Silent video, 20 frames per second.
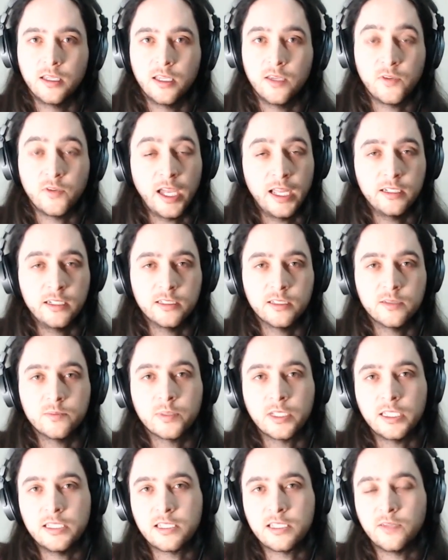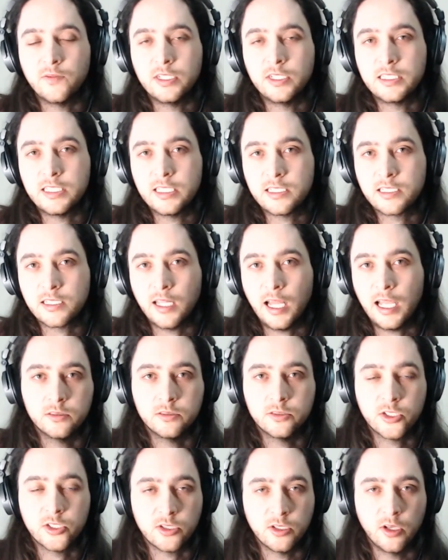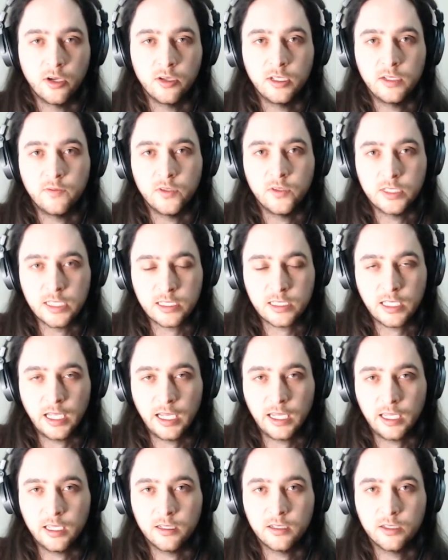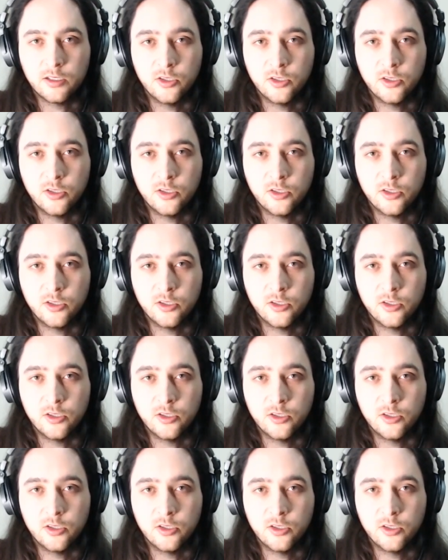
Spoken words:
If you hated it, please give it a dislike. Just know that if you dislike it,